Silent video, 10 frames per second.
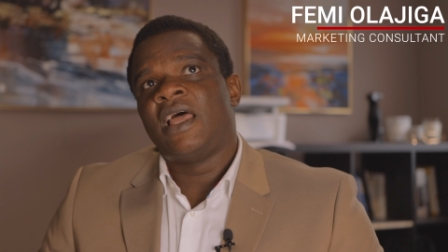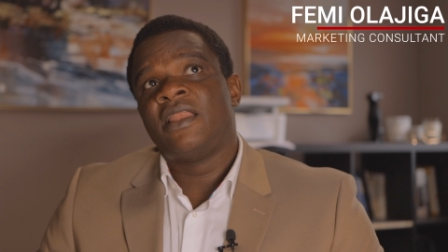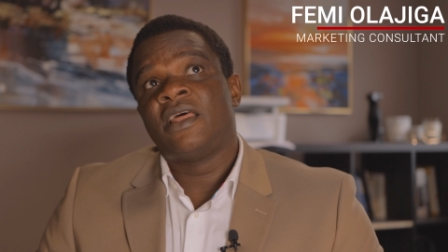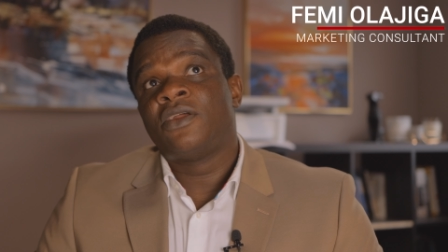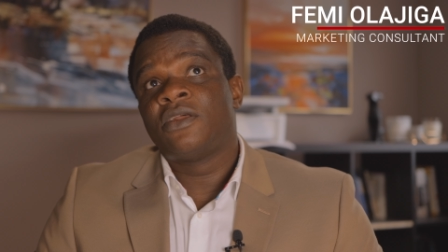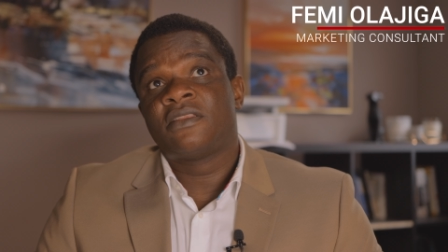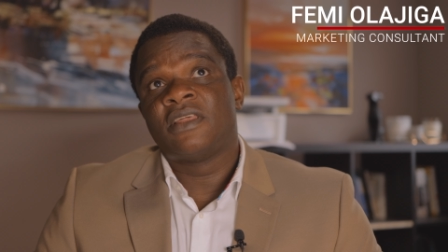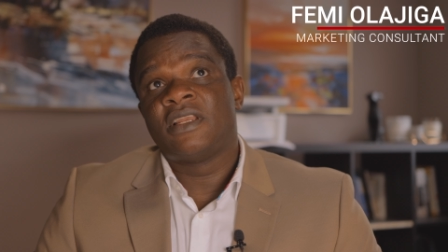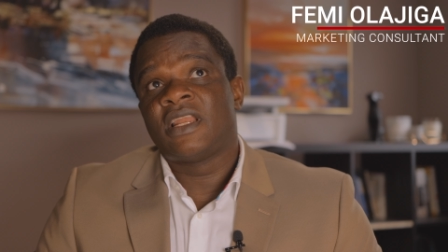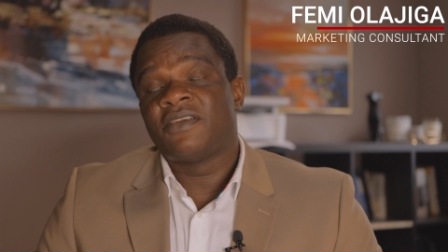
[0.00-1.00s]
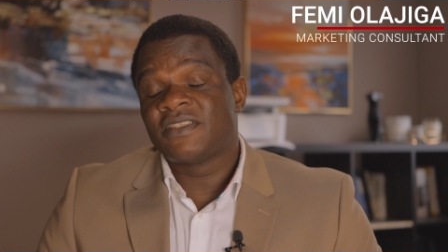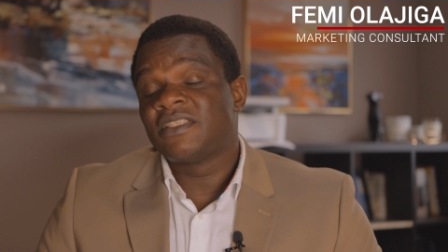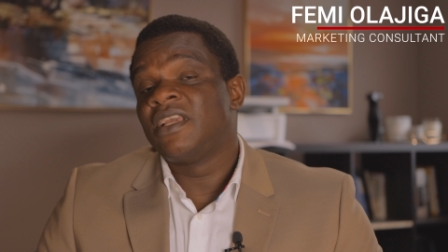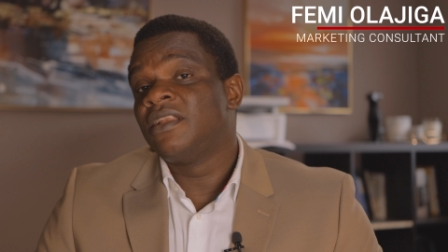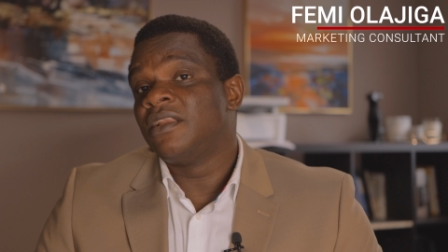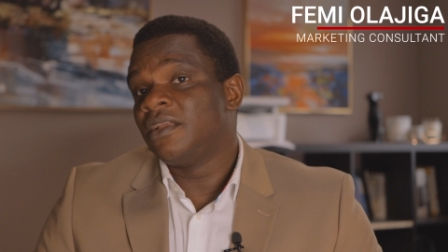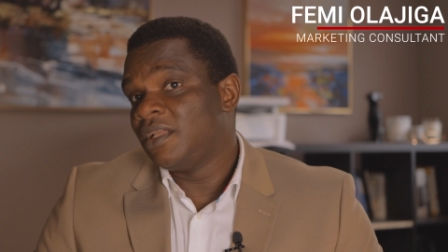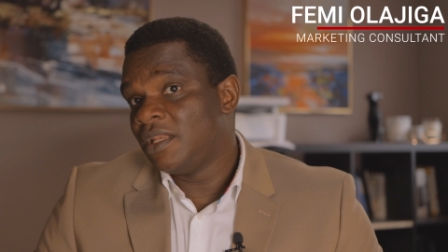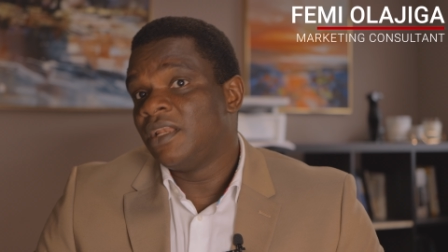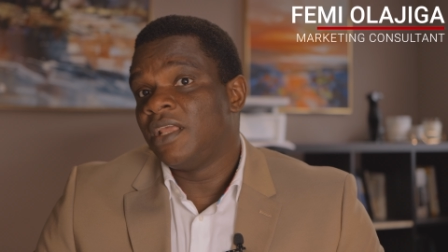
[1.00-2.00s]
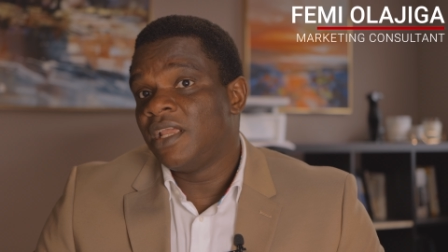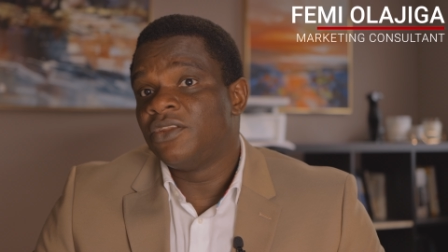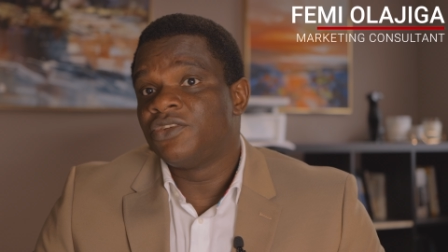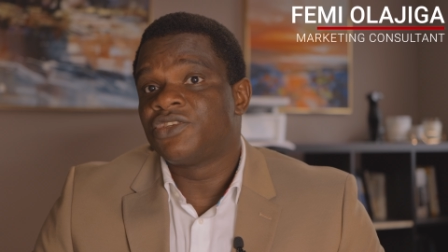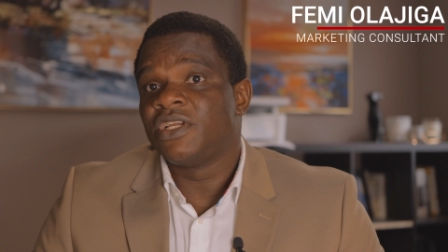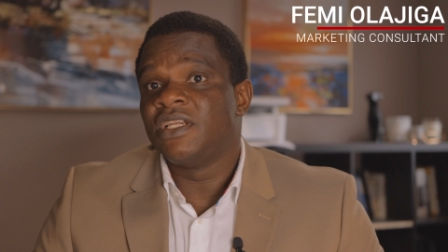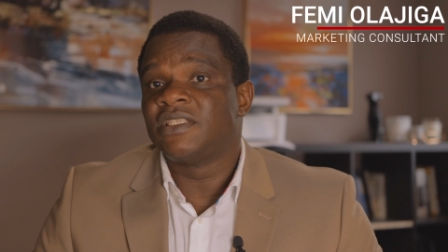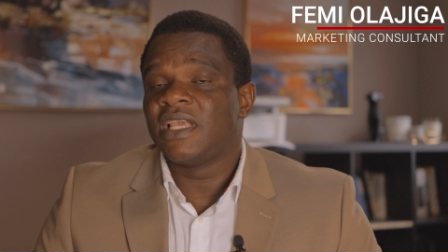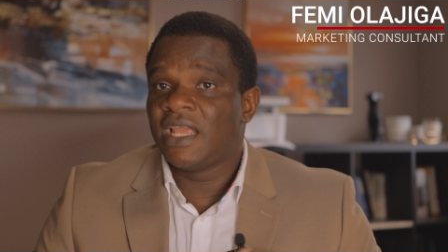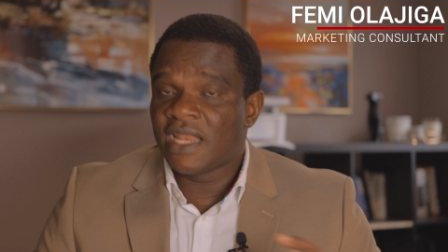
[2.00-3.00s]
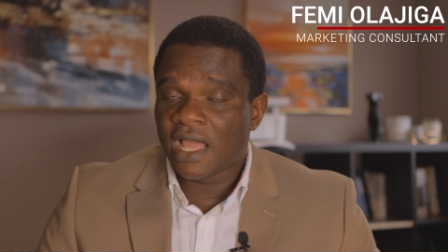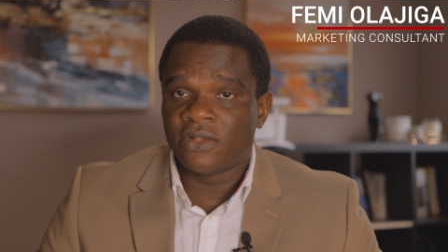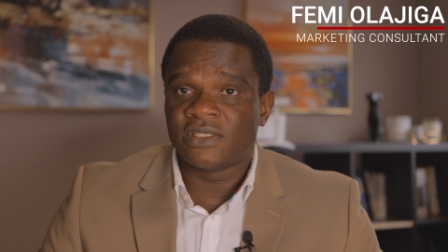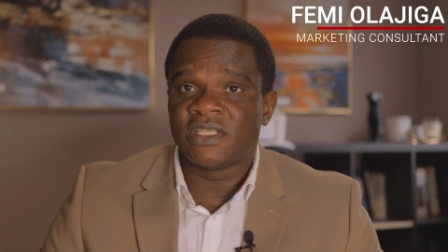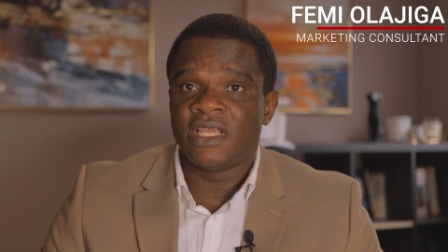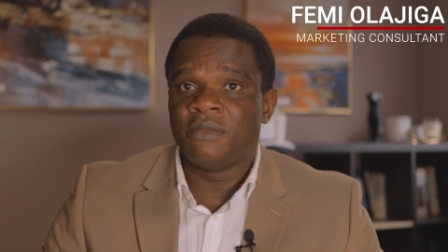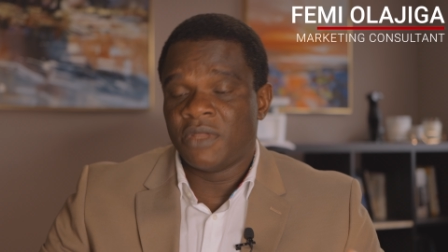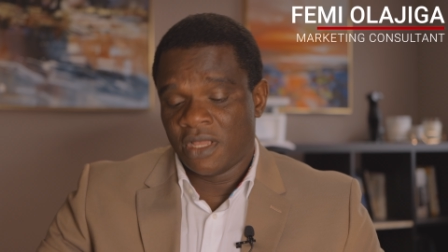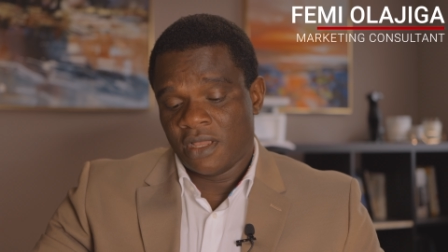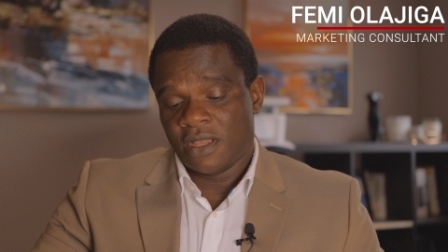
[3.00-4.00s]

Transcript: And another thing that I've seen in, in the industry is in-house team